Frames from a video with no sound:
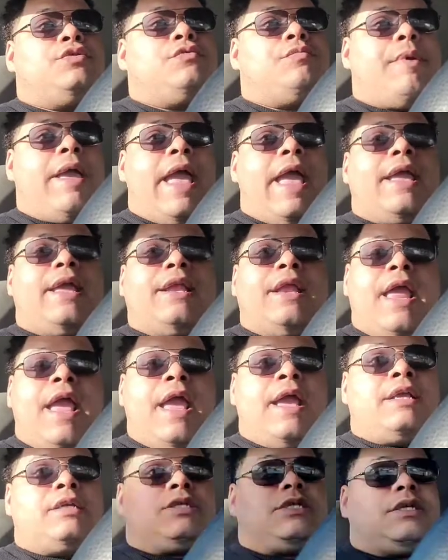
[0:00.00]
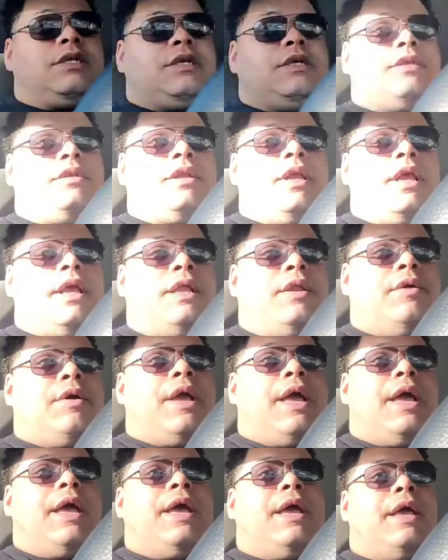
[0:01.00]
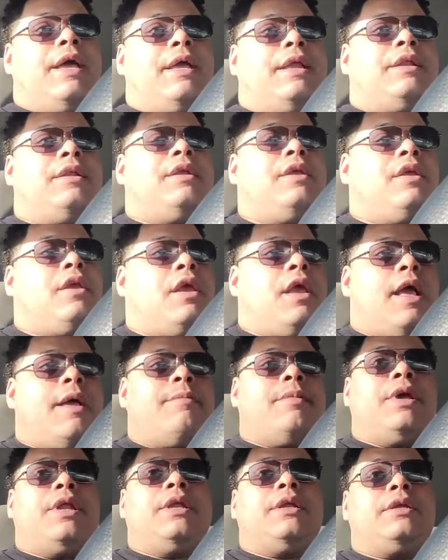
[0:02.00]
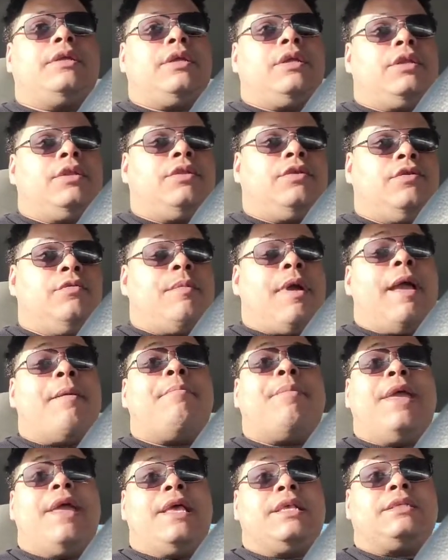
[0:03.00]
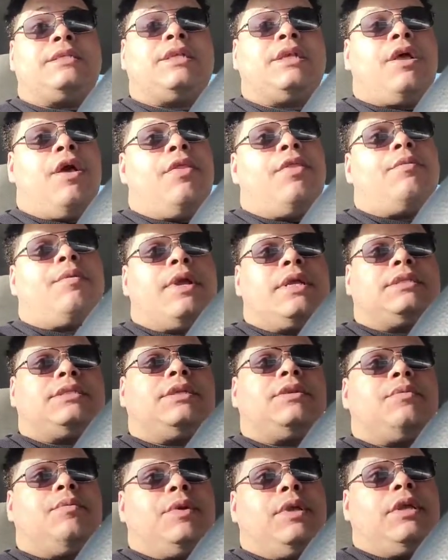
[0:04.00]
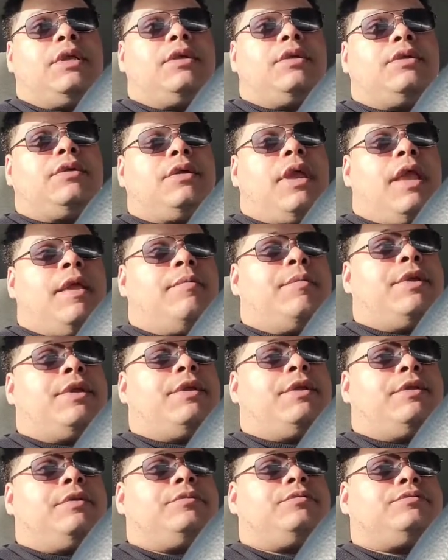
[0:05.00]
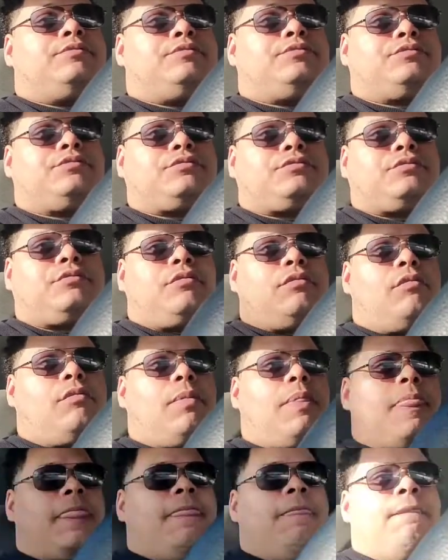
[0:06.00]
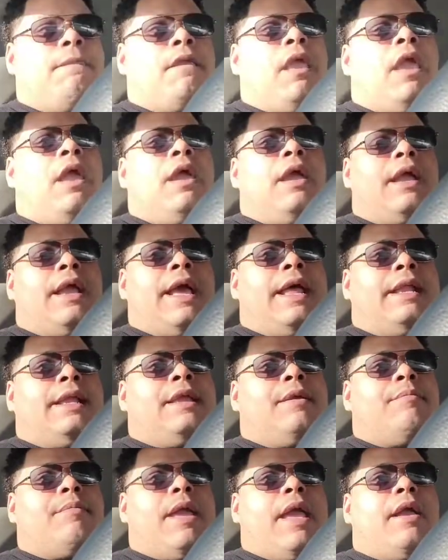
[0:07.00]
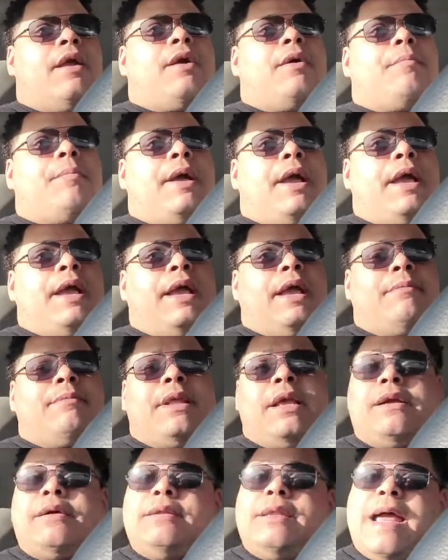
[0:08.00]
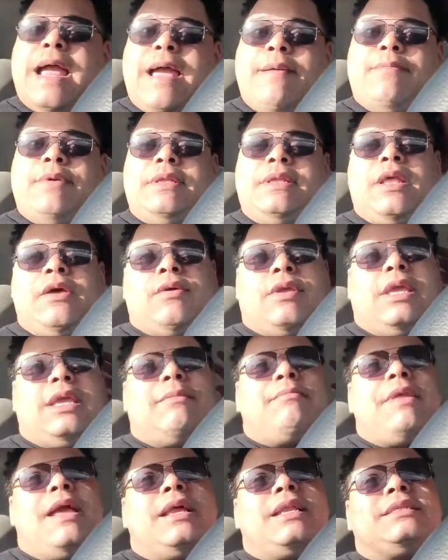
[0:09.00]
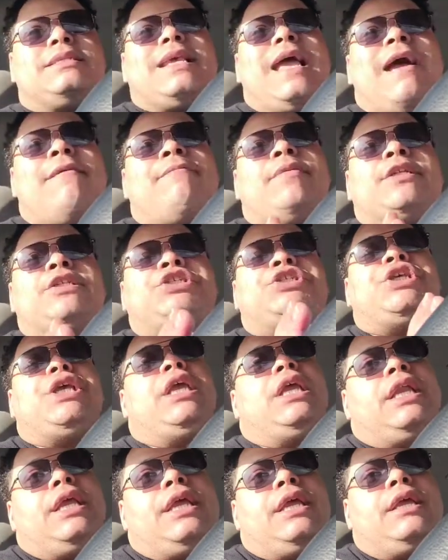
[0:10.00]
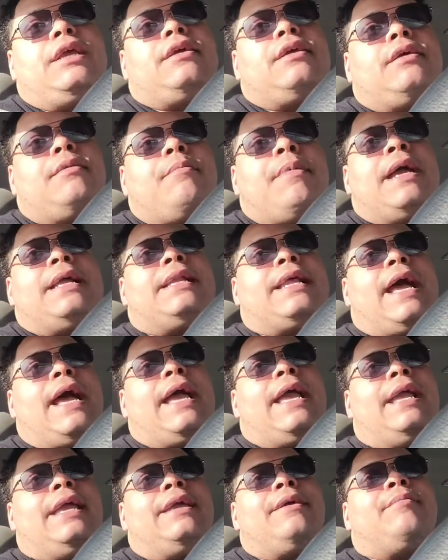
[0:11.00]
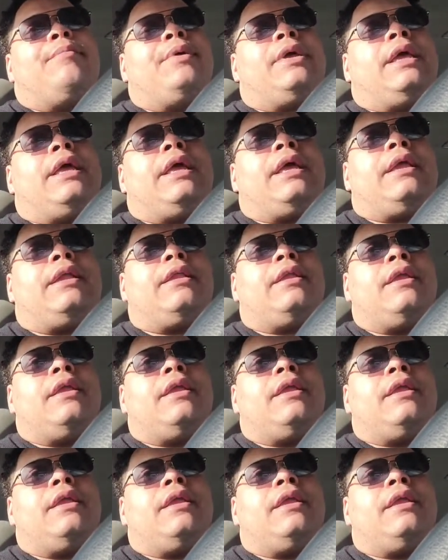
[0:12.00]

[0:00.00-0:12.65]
back in action. Hello, God. I'm gonna do my best to go the rest of the week. Amen. Gotta get back on my, I'm not gonna lie, I've been low-key, I'm not gonna say I've been cheating my diet, but